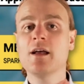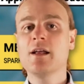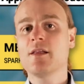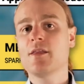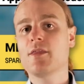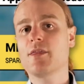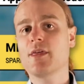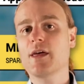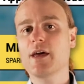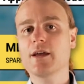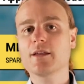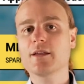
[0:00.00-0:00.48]

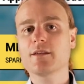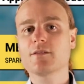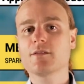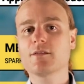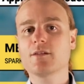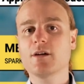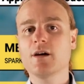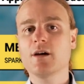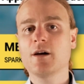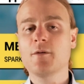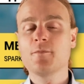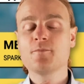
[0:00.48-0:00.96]
that
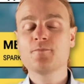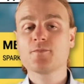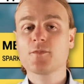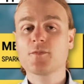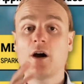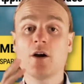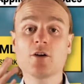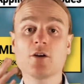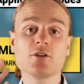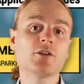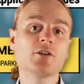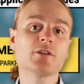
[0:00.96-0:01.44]

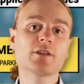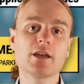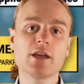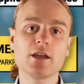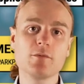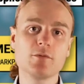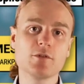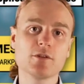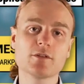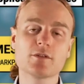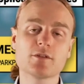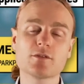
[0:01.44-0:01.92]
are not
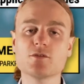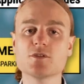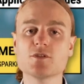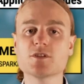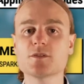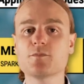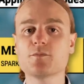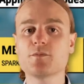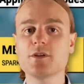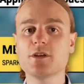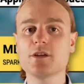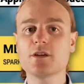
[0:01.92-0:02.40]
able to
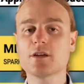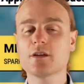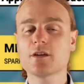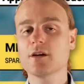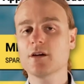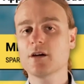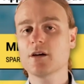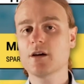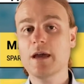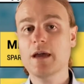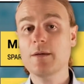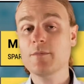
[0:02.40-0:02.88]
speak
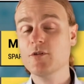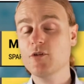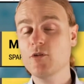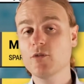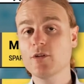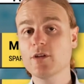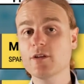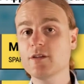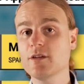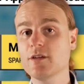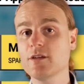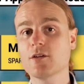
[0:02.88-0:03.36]

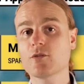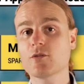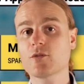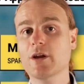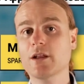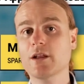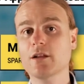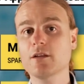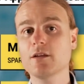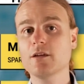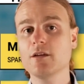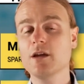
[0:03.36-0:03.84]
MQTT
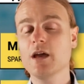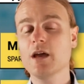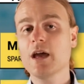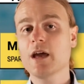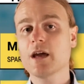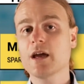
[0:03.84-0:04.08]
directly,